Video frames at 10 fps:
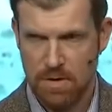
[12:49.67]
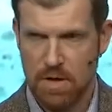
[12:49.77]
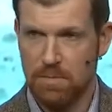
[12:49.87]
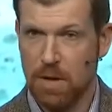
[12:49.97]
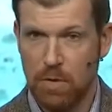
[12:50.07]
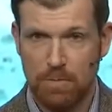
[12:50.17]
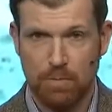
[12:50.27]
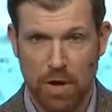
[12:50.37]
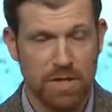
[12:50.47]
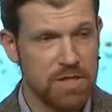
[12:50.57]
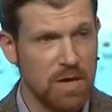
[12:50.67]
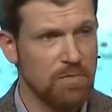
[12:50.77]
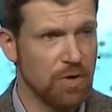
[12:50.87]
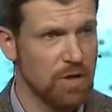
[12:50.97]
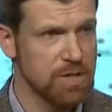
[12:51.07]
And may we pray the same
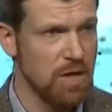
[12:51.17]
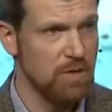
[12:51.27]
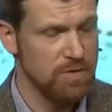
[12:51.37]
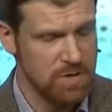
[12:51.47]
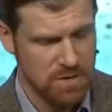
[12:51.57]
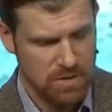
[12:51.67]
for ourselves.